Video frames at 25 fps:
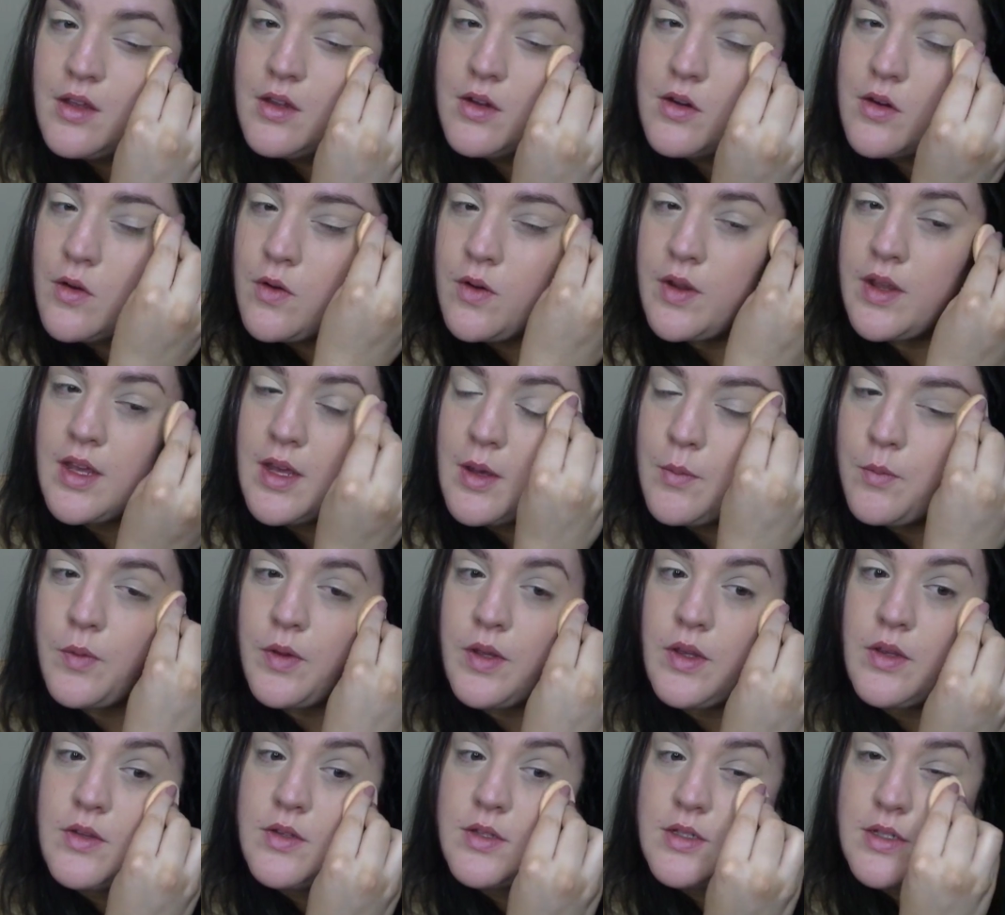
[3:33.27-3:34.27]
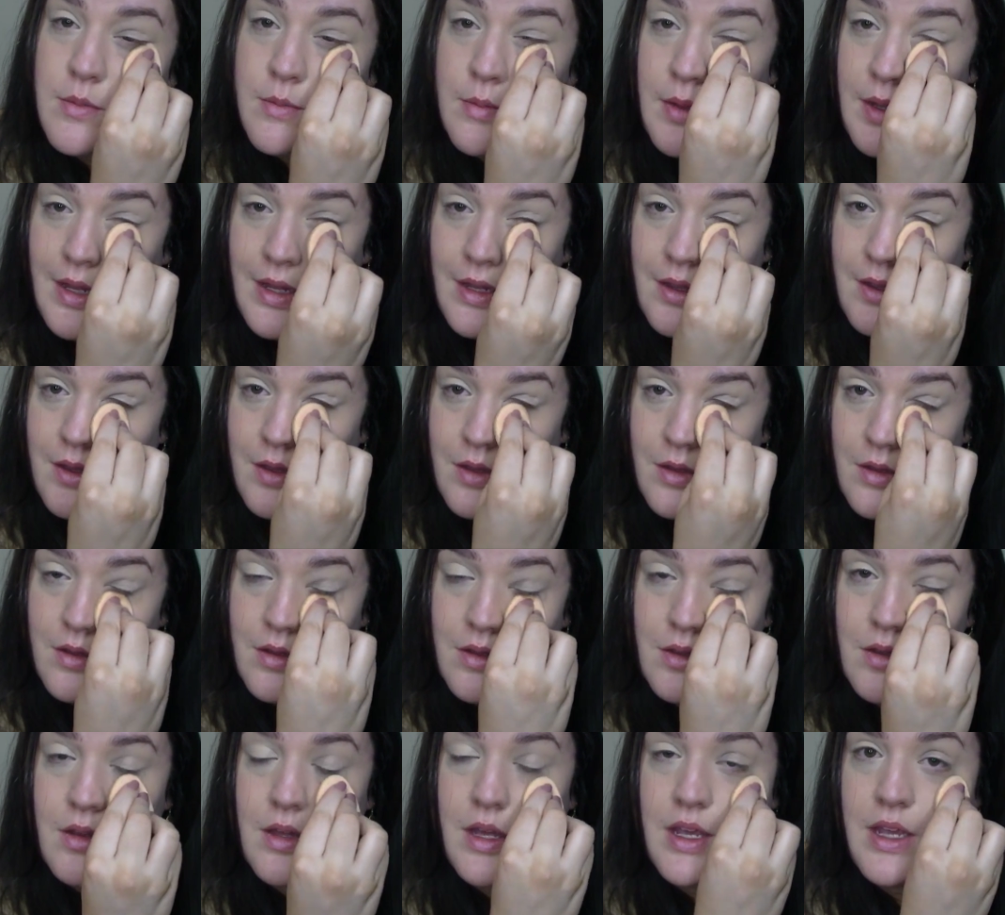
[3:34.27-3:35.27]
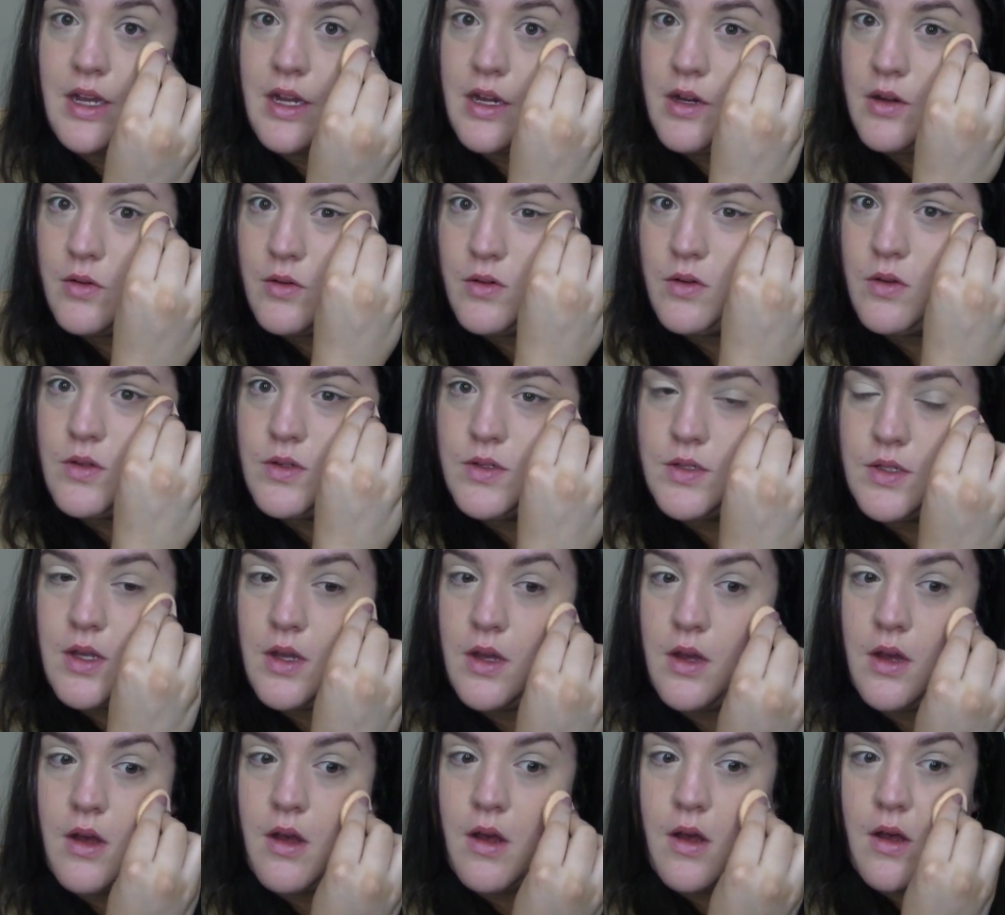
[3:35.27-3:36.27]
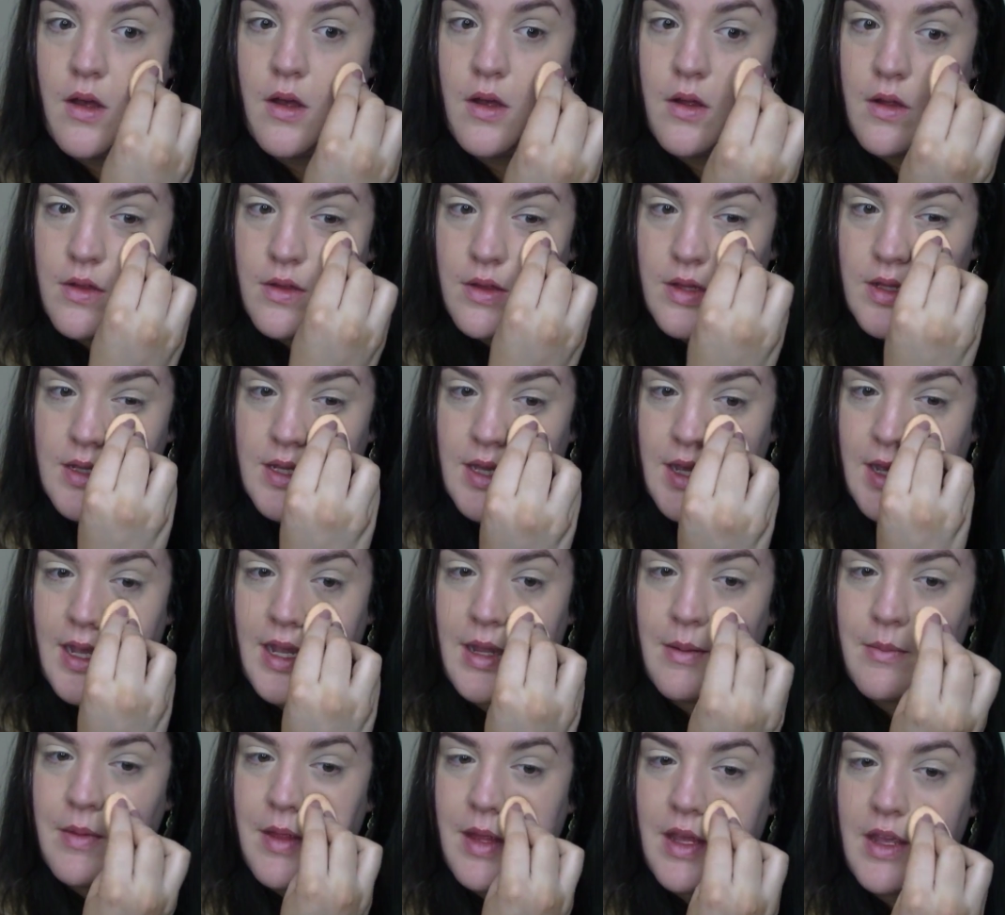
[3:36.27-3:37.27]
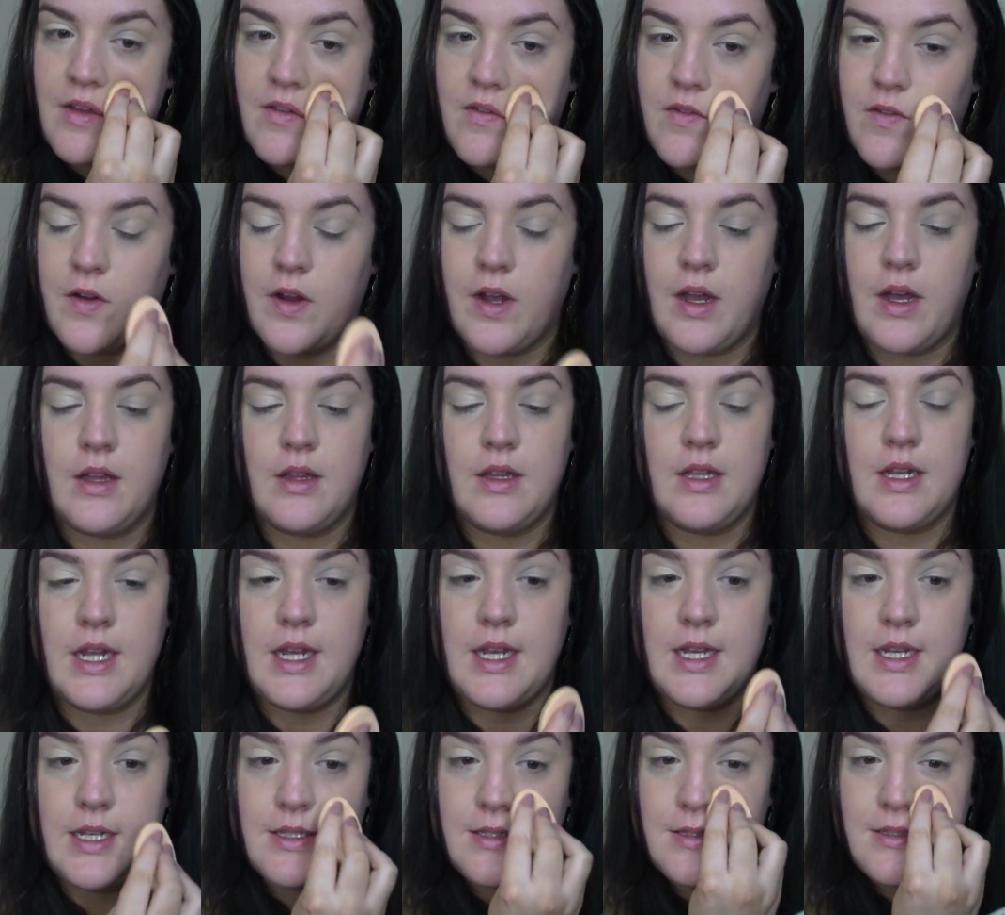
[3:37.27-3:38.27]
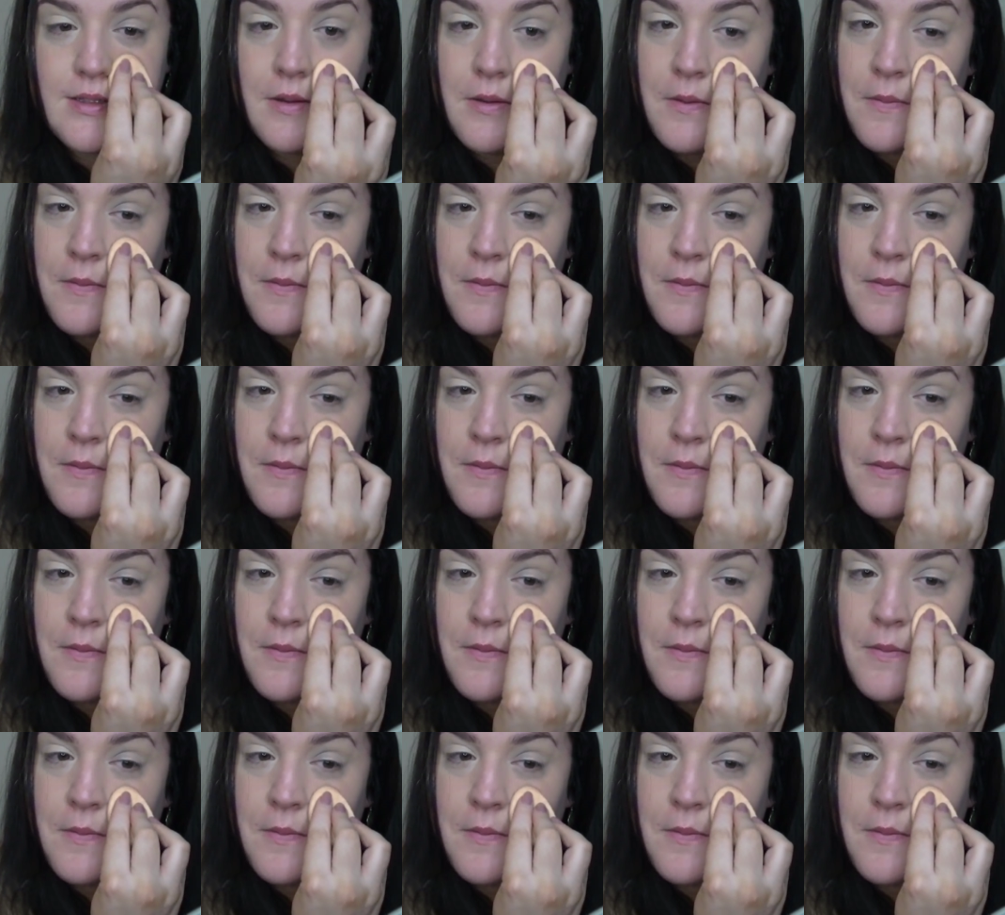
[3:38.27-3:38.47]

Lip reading: growing up, we used to make egg rolls all the time, like for holidays.